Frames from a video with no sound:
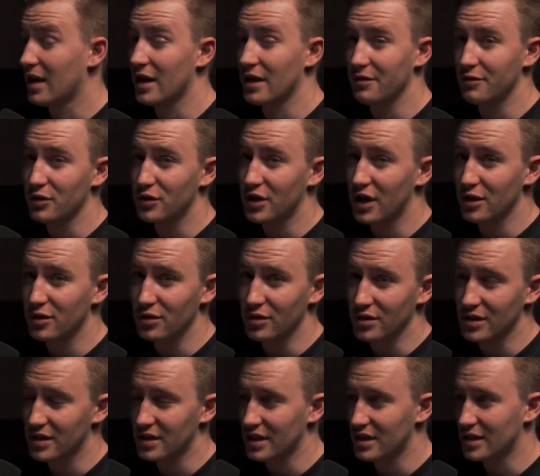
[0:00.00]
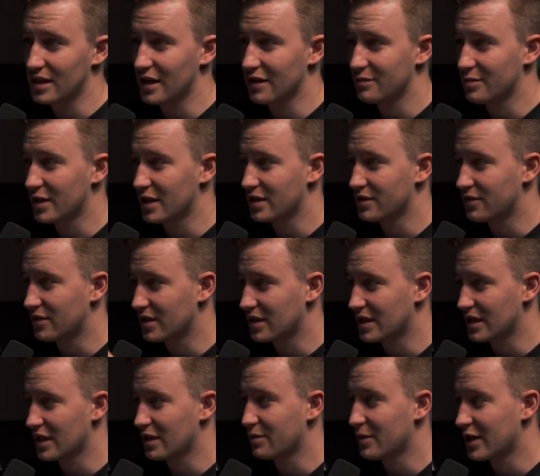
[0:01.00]
And if you try to use 60 FPS for
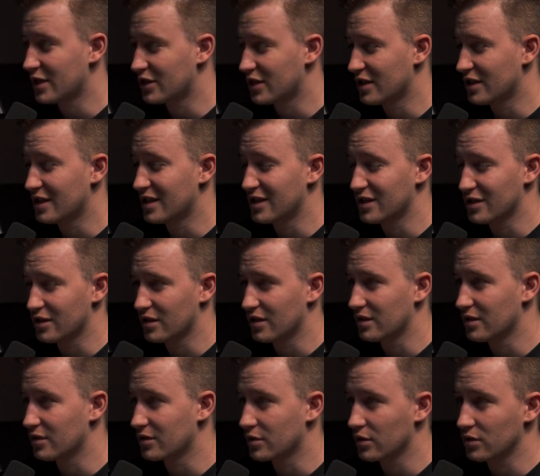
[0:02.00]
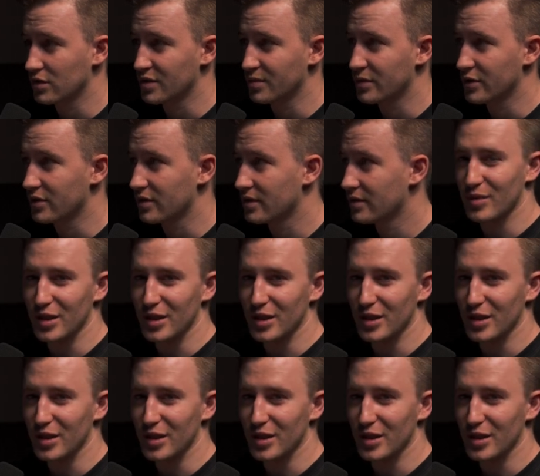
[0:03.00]
this animation, this is gonna look so smooth.